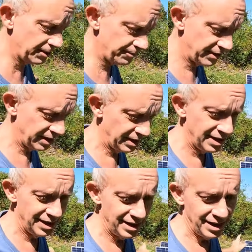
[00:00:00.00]
it,
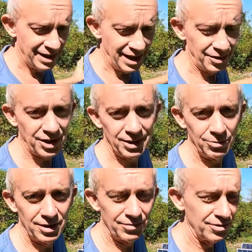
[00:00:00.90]
and I thought
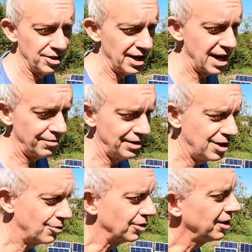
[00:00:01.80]
I'd run it for another half
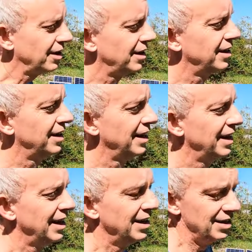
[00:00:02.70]
hour.
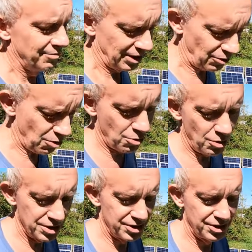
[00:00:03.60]
My
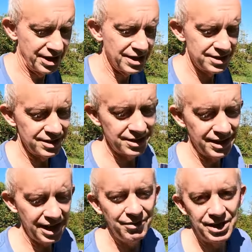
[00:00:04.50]
goal was to get us into
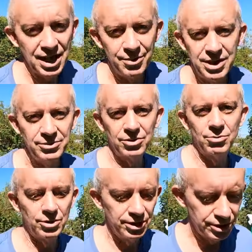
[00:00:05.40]
the evening time, and I was
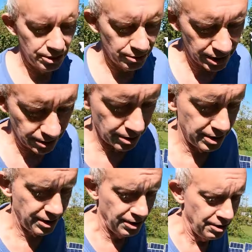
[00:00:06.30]
going to run the
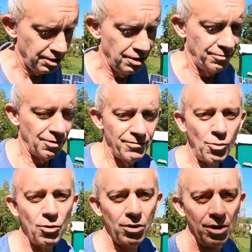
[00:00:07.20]
generator for
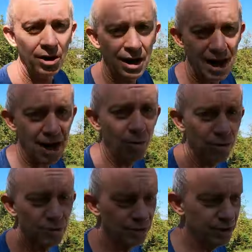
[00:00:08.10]
four
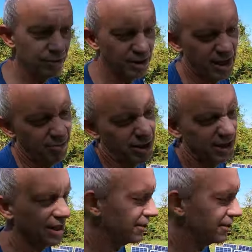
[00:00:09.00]
hours, which is what it